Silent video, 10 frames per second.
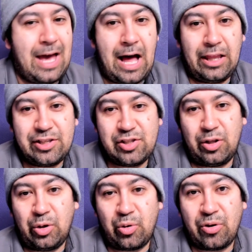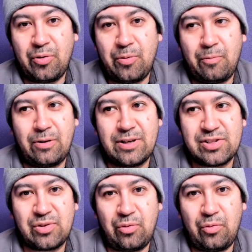Alex Killorn
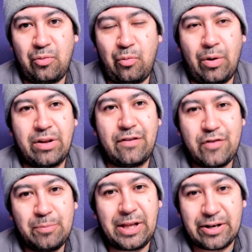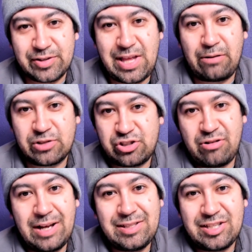was one of the few players that was
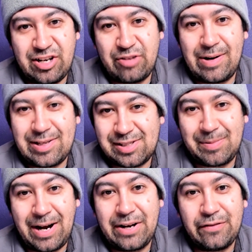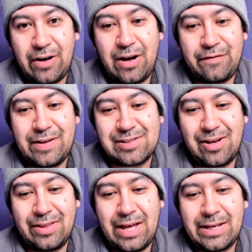trying to generate some kind of offense
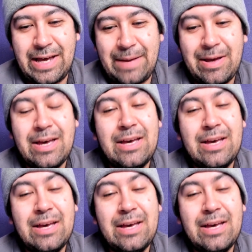on that game.